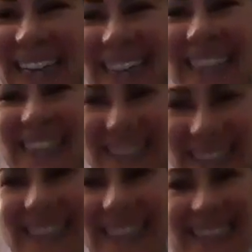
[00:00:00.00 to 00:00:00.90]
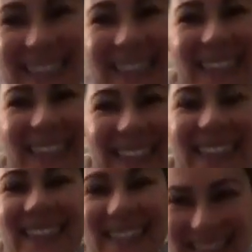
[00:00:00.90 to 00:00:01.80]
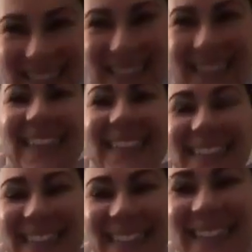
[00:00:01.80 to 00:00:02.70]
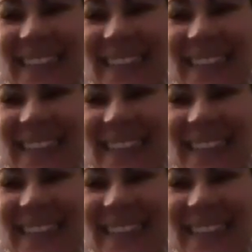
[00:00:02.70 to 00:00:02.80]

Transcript: You'll be on the floor. Okay, so